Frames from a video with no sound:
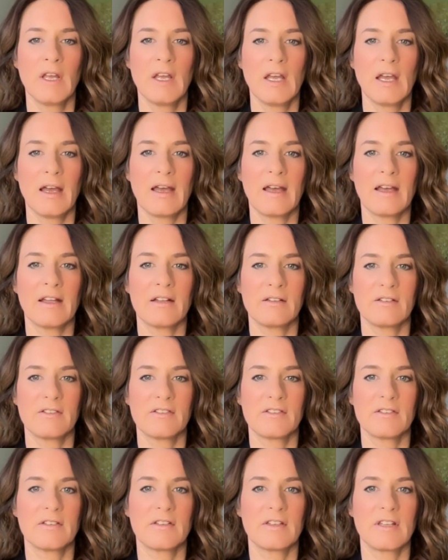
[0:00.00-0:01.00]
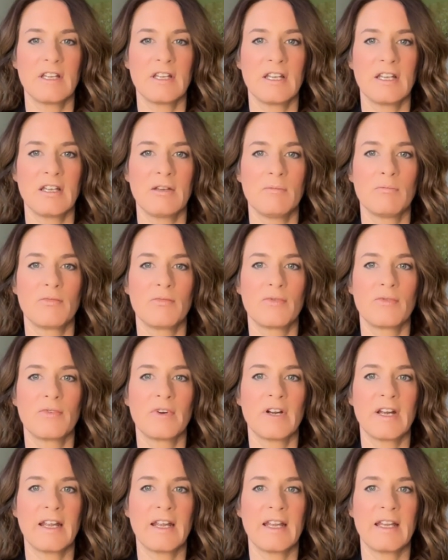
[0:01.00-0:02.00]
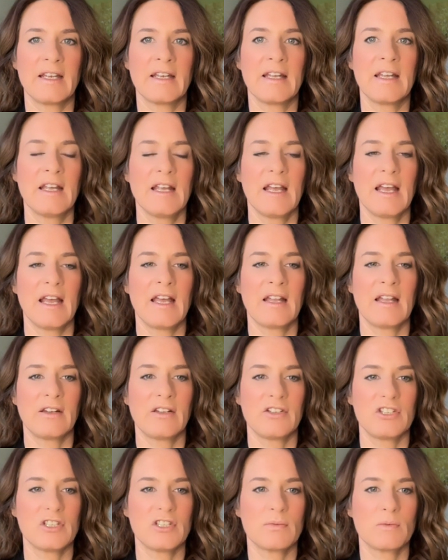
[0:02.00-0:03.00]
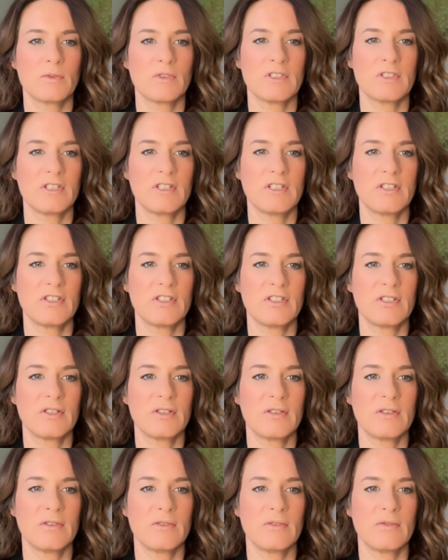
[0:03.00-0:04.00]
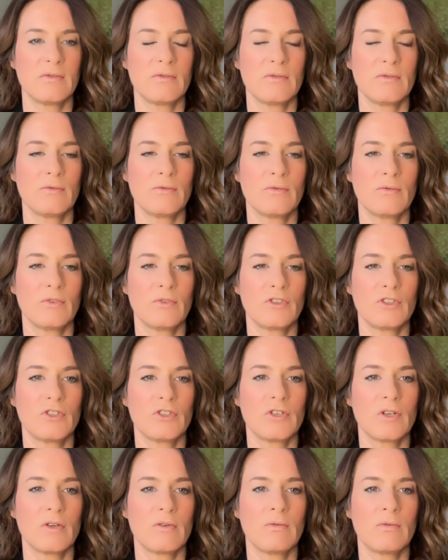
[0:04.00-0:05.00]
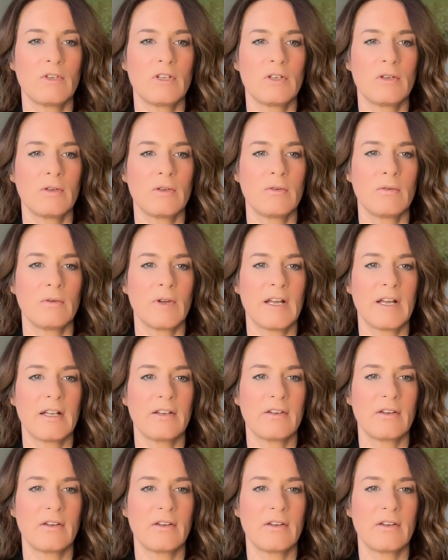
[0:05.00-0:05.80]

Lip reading: and the brain. And I just wanted to show you and